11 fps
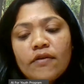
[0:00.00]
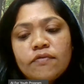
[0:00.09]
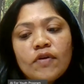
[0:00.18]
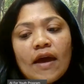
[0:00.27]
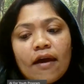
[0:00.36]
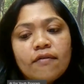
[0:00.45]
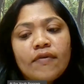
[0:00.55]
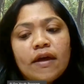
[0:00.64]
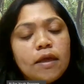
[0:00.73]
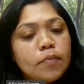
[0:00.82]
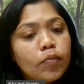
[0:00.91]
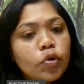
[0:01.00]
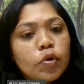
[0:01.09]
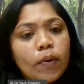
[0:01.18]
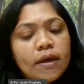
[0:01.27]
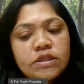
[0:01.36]
and if you have any
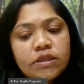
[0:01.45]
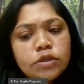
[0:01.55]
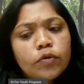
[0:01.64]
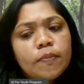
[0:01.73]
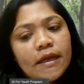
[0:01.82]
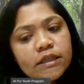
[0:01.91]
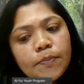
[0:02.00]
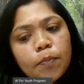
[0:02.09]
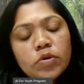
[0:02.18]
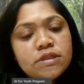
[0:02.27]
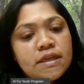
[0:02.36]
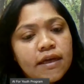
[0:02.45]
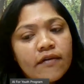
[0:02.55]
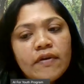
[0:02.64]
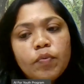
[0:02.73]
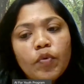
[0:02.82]
more questions, you please
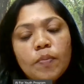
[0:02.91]
post it here.